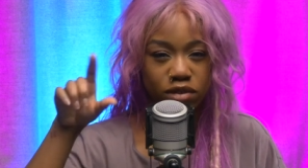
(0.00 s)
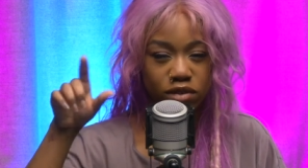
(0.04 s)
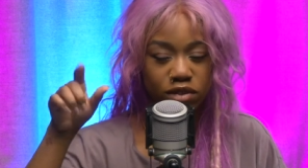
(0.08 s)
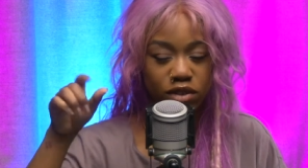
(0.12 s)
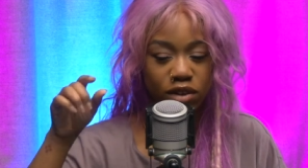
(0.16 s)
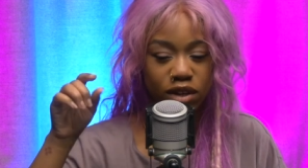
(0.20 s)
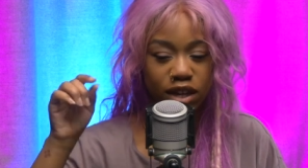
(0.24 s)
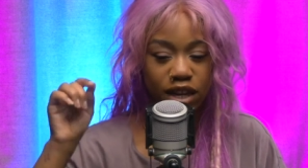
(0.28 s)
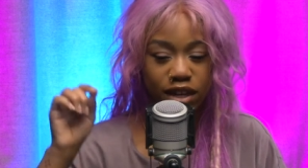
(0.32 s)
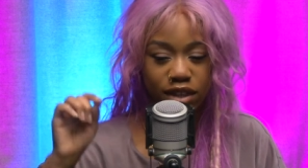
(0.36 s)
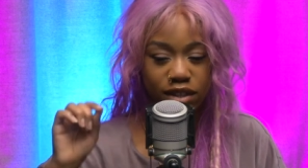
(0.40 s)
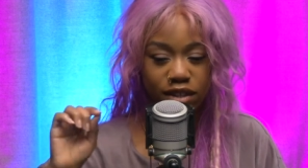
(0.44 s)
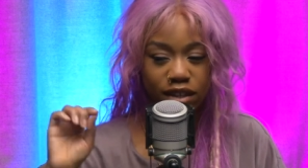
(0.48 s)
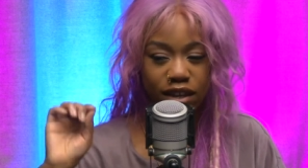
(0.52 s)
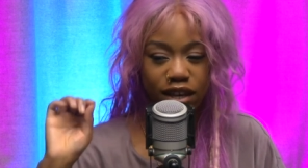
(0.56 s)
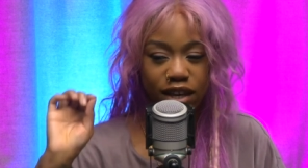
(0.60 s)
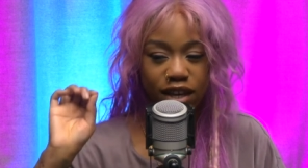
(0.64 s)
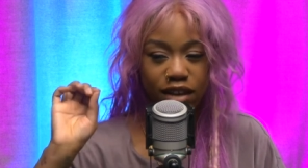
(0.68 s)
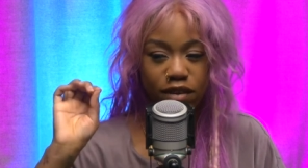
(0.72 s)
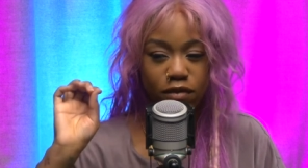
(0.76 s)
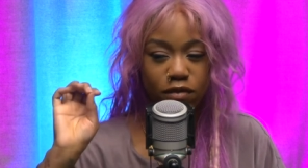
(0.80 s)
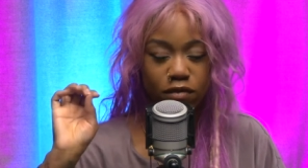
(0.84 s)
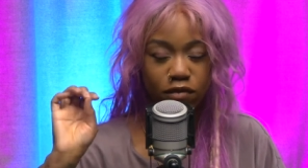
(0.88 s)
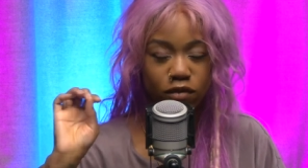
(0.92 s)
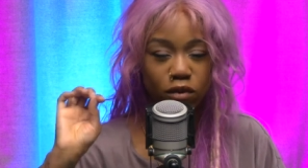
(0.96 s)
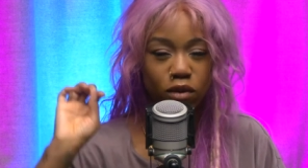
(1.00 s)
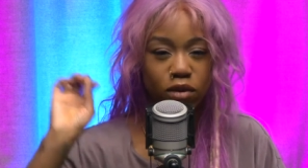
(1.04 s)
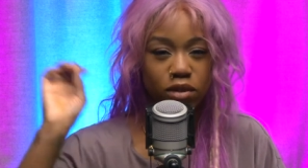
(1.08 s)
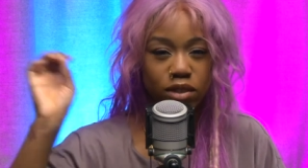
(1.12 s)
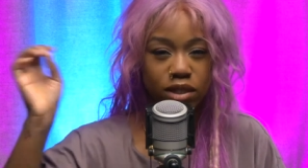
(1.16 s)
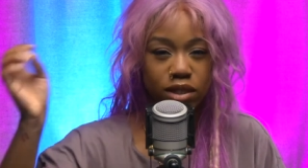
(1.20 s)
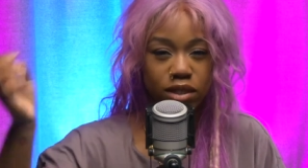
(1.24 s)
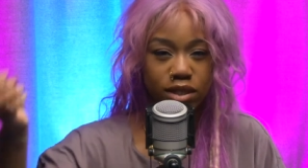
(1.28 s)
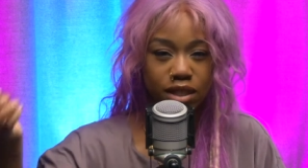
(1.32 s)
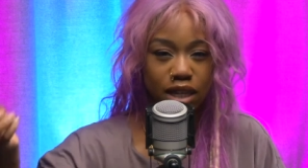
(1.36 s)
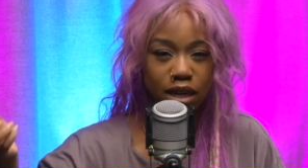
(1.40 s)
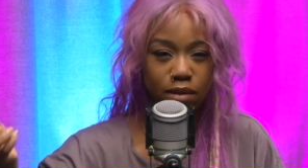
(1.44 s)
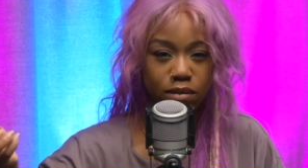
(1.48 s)
So like it
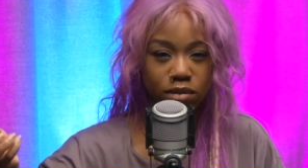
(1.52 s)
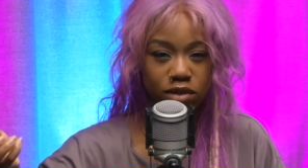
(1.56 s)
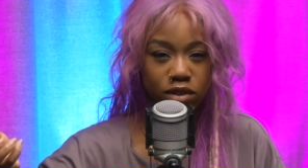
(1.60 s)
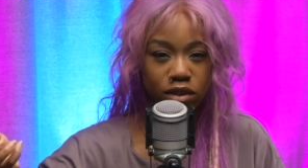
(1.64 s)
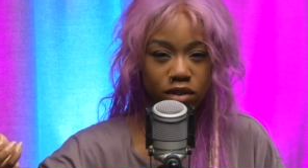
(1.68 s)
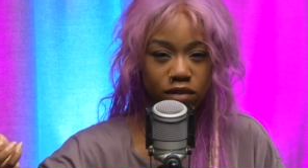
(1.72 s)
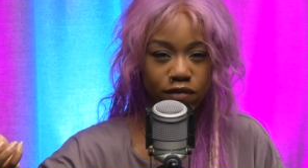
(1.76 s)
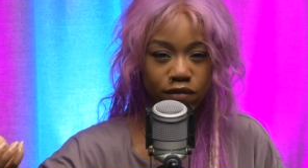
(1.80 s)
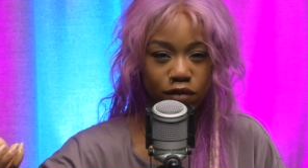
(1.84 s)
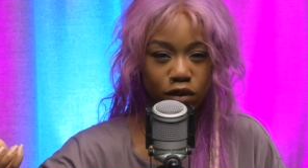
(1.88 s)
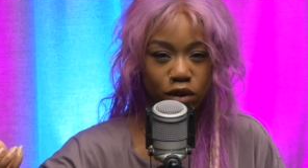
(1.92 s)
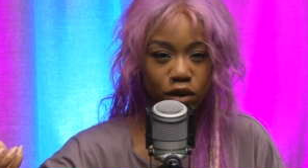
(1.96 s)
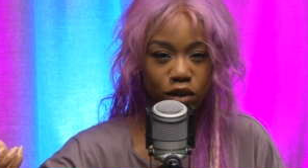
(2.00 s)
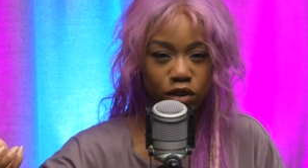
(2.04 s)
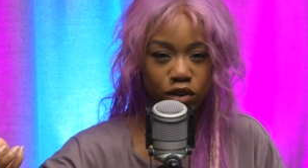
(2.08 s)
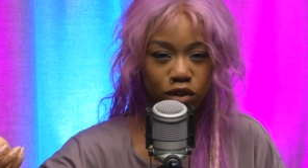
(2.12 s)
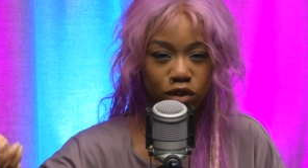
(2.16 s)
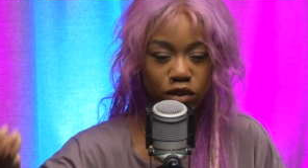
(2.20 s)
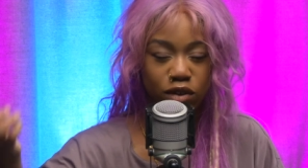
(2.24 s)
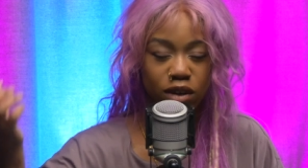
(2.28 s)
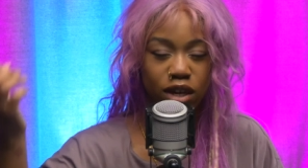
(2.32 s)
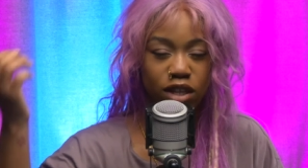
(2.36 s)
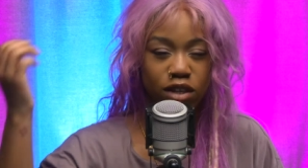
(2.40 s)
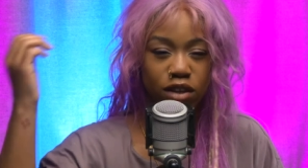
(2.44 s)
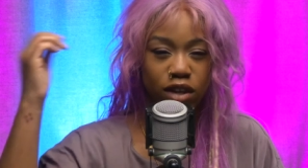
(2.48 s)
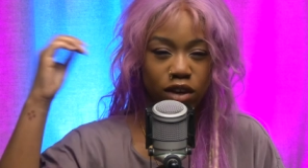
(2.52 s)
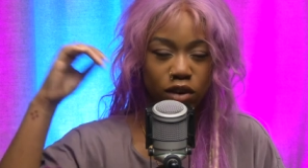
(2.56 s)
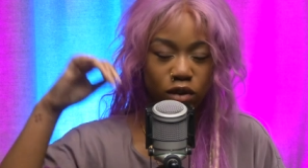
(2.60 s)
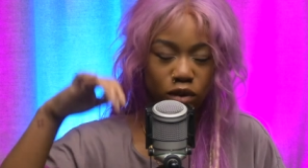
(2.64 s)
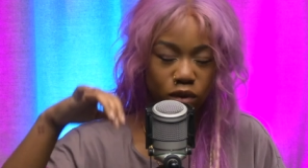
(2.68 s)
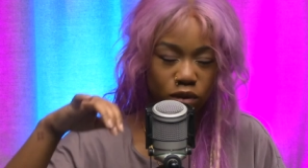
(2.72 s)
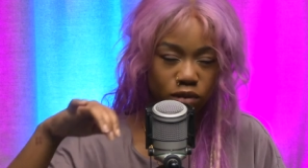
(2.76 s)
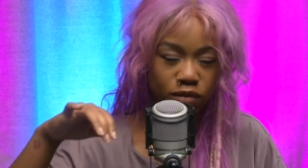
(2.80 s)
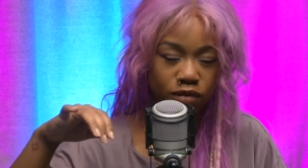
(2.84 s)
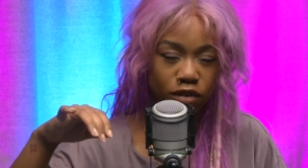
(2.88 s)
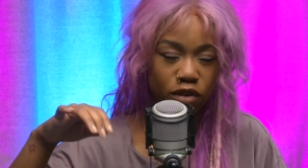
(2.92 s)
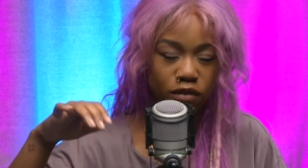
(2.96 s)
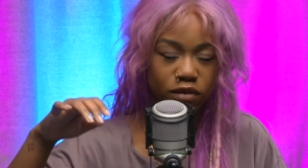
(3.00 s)
forces them to unfollow you and it
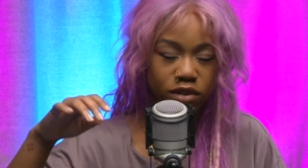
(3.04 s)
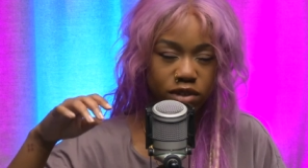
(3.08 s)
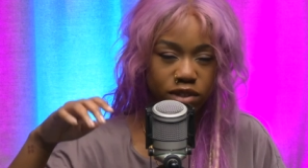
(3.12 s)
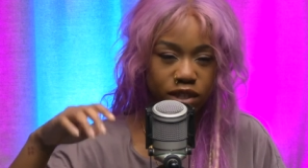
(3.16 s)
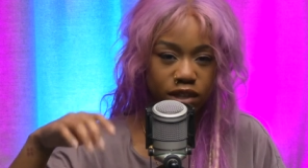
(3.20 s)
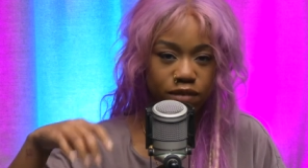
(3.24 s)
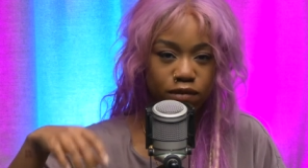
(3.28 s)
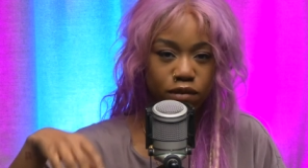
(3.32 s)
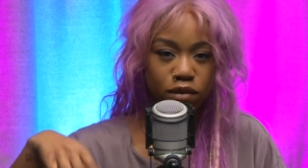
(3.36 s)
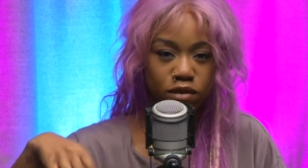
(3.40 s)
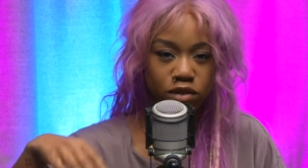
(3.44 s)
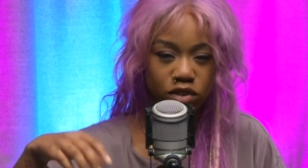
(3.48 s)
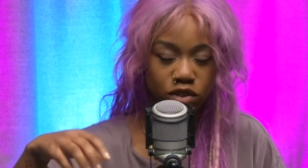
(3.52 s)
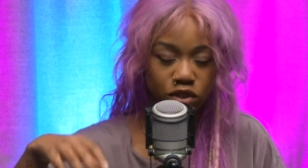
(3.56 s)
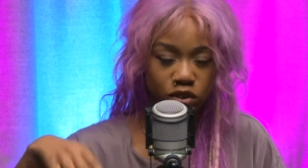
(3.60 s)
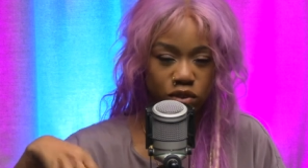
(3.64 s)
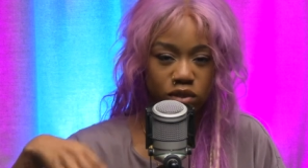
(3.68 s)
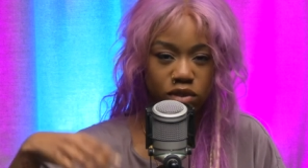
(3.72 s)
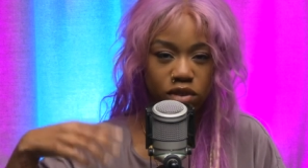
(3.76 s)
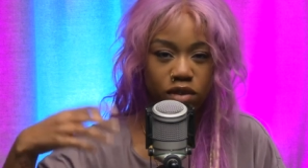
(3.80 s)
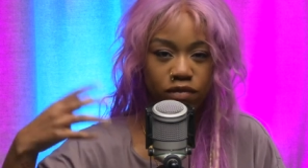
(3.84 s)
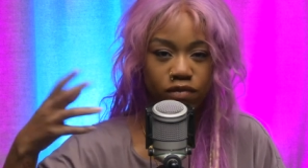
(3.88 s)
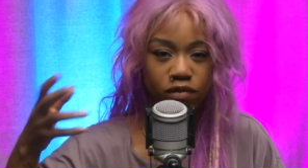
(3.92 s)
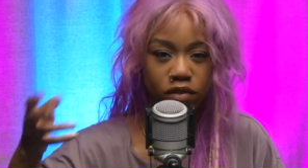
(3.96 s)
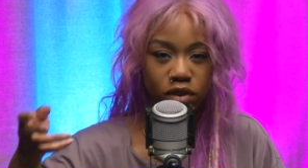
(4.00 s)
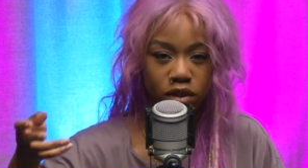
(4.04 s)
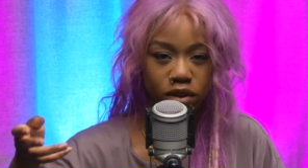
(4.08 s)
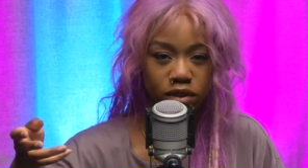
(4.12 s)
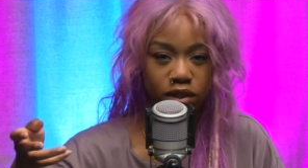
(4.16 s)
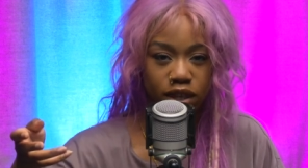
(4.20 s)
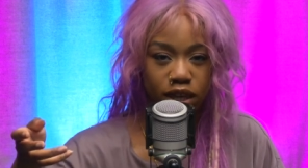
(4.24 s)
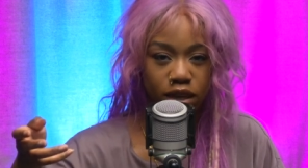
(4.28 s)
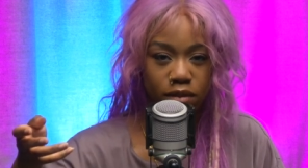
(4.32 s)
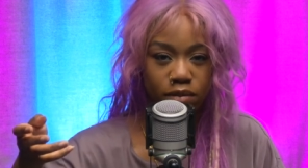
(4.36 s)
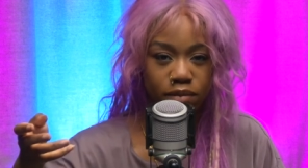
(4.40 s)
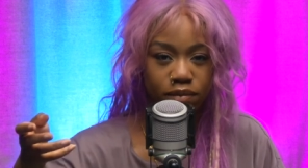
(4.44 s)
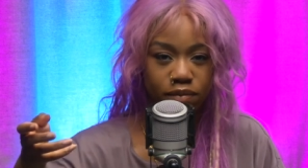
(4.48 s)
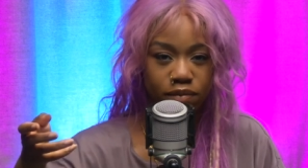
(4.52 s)
obviously forces you to unfollow
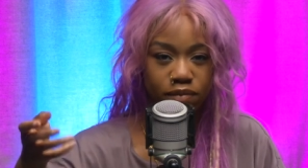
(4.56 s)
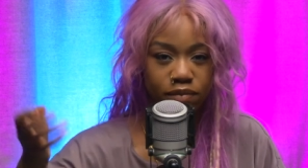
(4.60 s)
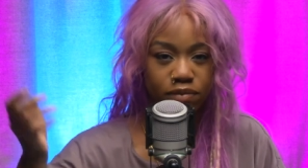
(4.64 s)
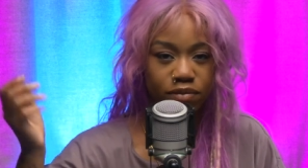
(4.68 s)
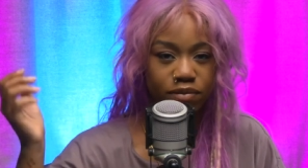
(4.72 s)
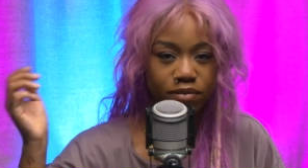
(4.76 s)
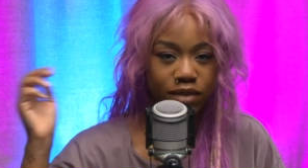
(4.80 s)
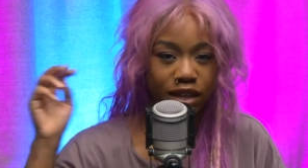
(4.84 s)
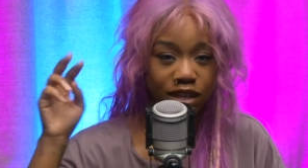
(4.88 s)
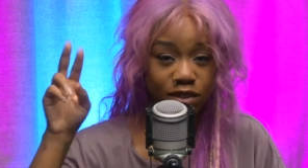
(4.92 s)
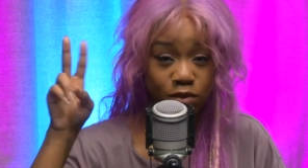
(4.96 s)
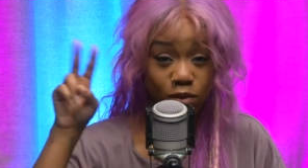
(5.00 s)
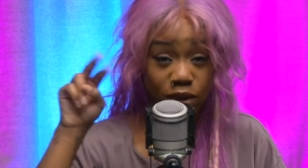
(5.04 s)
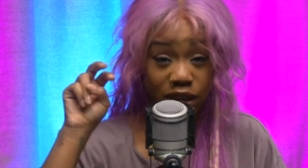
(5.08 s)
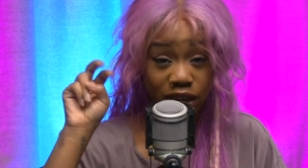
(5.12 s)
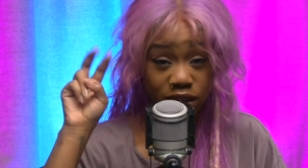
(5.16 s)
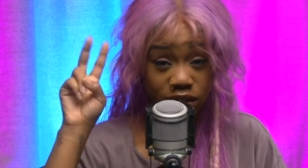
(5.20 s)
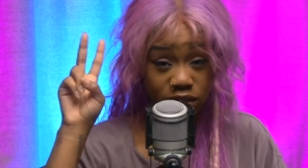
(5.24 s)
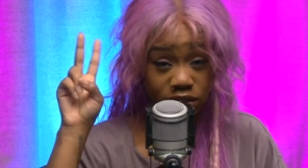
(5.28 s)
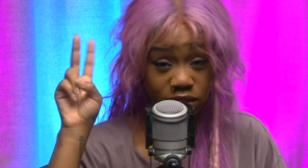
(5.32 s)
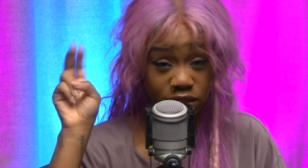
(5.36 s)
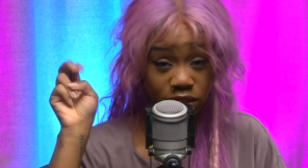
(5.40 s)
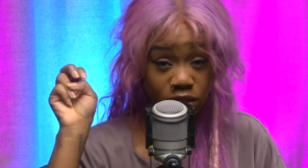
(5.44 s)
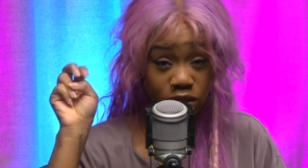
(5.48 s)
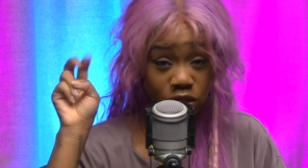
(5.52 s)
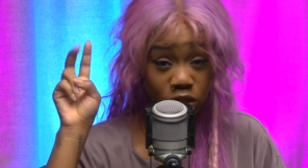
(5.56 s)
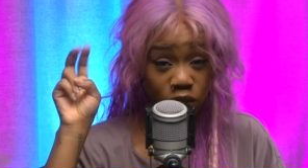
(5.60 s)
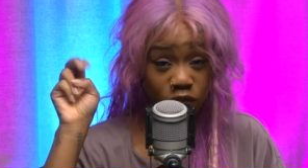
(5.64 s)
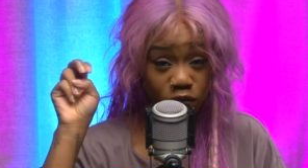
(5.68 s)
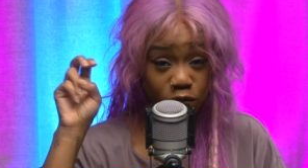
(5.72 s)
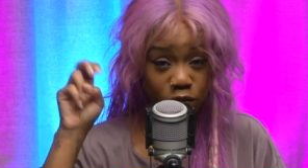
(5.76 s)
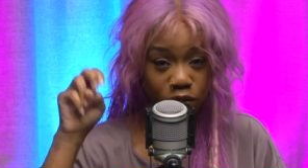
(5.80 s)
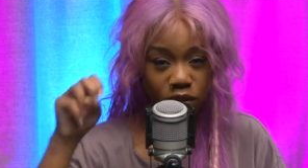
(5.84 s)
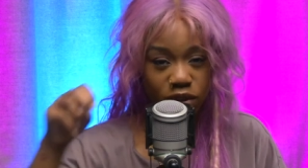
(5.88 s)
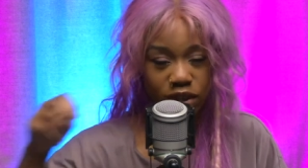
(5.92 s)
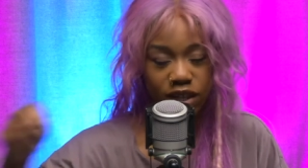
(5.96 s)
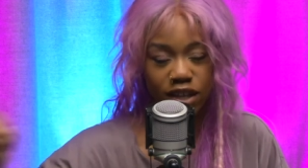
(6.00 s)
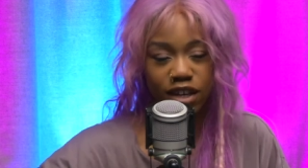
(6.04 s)
them. That's what I consider soft
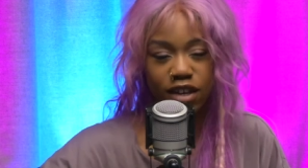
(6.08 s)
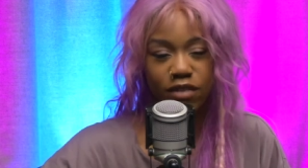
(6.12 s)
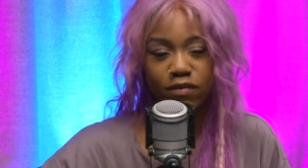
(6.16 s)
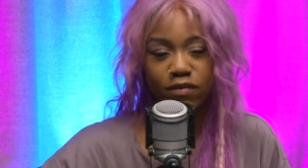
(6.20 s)
blocking.